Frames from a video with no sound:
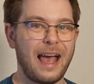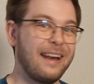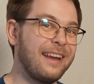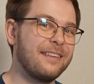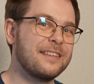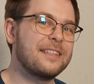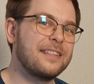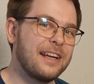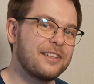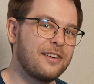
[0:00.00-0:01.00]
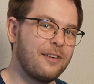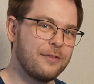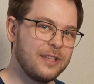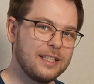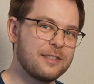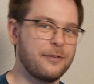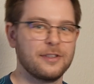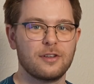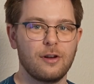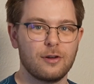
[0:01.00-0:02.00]
And in the center of these
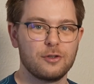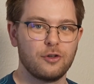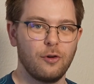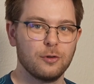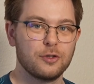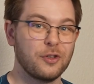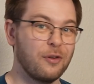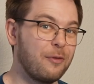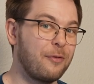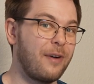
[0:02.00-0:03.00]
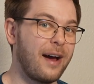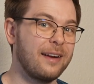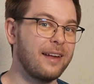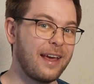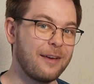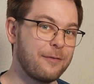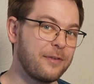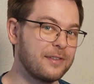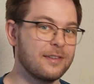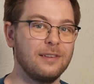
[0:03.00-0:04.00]
physical controls, you'll find a
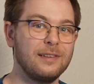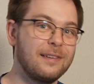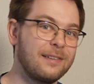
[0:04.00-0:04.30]
physical